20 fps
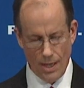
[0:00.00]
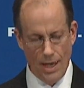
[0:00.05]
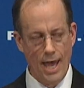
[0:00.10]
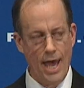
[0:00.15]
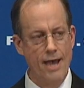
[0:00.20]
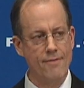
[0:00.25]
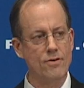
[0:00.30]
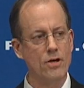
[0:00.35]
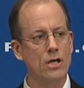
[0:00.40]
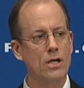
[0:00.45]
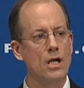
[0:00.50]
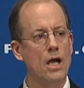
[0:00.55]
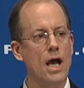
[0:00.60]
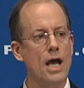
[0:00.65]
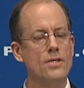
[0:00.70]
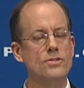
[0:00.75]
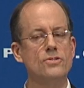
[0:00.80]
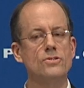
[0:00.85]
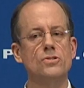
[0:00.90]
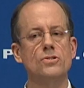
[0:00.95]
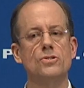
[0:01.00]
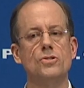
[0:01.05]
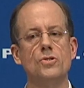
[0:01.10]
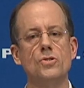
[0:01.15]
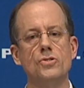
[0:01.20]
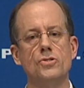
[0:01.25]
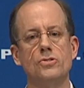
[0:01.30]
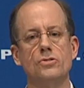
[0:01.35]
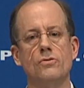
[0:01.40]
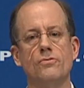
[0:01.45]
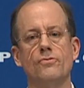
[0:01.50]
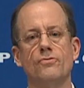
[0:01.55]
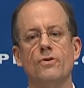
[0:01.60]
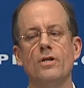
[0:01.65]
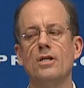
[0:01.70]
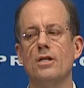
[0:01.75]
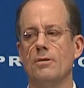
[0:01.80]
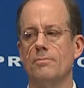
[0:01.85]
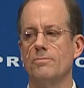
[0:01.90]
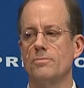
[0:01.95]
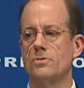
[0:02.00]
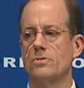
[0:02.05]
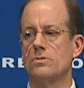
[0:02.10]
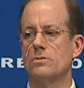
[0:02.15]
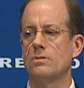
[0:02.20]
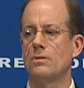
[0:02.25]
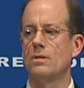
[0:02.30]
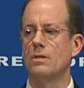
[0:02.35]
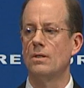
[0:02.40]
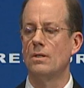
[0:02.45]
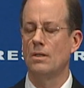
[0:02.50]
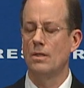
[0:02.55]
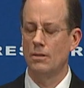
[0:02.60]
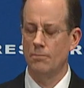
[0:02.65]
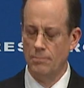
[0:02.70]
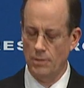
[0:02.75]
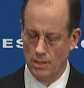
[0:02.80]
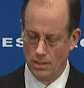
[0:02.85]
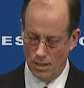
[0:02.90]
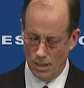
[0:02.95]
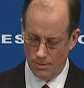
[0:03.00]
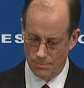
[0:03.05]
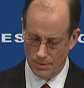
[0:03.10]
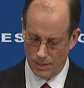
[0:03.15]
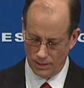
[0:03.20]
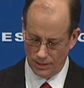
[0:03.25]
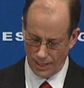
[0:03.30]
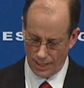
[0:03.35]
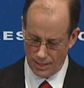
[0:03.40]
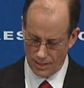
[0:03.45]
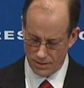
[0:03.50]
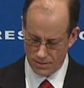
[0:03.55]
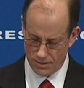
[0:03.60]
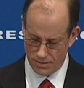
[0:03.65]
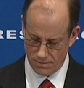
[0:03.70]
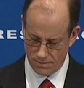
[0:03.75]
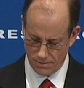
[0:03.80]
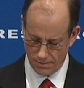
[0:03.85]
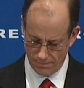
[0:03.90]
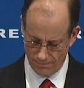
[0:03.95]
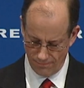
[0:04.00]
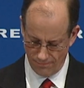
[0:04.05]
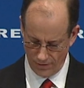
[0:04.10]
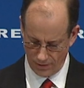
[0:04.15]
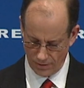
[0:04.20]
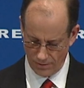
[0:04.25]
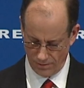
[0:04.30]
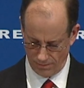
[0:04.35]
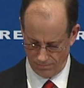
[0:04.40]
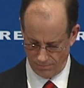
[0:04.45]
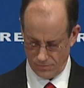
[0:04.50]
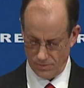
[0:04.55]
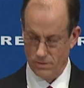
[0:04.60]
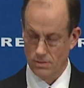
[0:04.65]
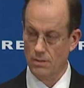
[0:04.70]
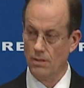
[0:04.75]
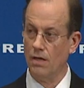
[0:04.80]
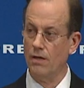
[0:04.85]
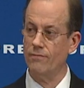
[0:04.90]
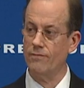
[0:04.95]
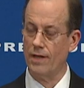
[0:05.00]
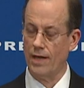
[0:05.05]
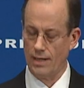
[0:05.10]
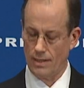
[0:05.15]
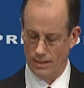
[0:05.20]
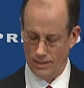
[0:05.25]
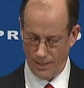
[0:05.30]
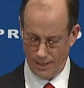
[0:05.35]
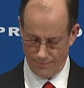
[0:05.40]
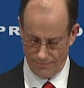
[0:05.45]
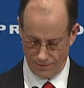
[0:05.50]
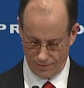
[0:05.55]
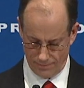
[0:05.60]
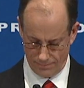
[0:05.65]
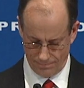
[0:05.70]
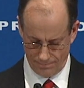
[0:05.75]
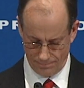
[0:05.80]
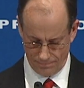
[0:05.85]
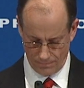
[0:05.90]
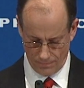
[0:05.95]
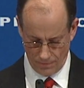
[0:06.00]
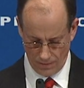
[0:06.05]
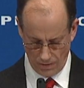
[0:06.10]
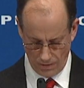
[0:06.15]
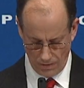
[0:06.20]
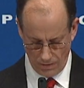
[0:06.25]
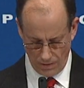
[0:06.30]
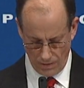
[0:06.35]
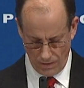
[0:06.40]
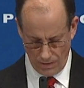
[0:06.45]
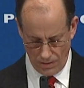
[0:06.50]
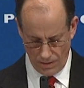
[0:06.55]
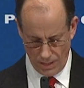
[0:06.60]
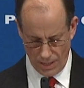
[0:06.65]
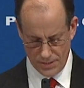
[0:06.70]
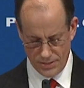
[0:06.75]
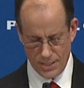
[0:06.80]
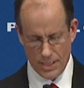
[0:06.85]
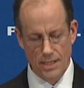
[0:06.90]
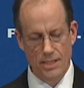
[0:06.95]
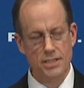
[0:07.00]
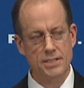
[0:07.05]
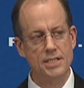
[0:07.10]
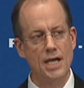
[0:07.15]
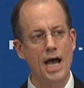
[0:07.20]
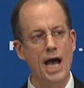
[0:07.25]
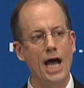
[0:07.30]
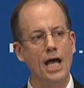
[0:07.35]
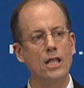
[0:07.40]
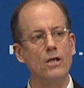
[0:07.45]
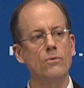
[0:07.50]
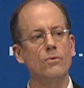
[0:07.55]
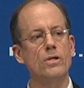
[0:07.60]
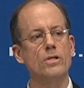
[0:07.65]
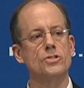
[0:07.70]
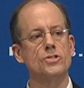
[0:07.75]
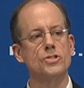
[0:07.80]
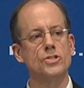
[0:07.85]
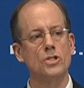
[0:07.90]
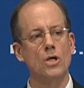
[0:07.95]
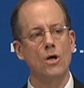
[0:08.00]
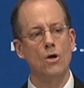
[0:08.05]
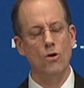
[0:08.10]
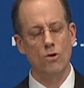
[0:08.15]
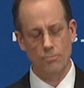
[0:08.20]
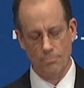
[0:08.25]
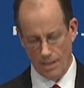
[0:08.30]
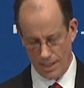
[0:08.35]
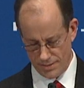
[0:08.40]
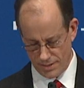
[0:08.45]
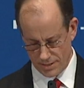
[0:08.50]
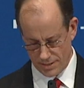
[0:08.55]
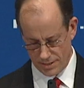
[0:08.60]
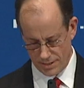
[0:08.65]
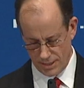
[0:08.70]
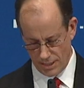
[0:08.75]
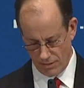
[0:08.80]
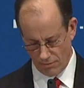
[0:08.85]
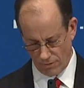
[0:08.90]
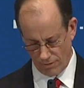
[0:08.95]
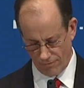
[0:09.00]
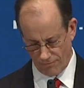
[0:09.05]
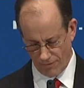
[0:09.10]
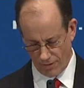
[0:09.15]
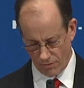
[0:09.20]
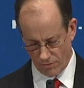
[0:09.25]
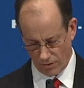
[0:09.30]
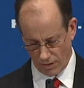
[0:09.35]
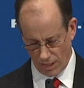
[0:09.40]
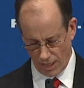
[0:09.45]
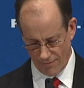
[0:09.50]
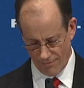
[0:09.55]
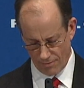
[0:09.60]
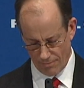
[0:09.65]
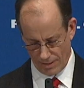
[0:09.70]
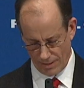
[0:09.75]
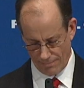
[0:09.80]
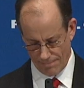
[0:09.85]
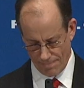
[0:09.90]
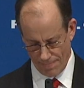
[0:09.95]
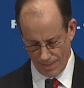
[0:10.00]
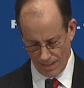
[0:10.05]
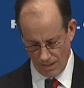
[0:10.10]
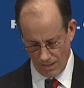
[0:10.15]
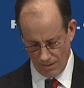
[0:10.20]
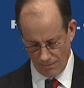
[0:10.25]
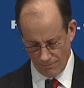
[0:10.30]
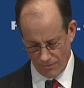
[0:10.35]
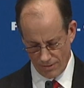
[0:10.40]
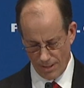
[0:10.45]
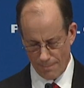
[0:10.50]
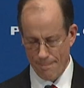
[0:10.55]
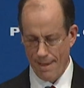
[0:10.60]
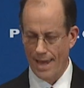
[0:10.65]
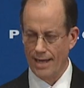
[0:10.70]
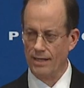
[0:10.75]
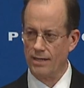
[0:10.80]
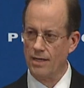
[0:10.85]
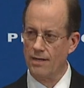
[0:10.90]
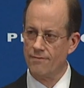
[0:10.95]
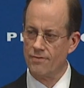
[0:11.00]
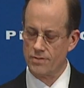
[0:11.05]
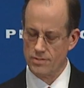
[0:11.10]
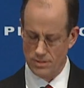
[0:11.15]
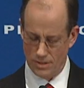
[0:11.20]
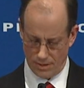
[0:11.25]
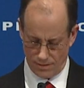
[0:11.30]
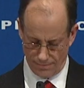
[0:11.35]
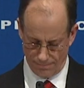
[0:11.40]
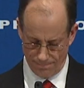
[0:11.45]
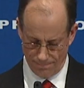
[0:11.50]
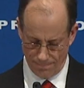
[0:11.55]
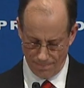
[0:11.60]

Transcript: Have our constitutional freedoms become the latest victims of 9 11? Is the intolerance shown by the secret federal government for the magnificent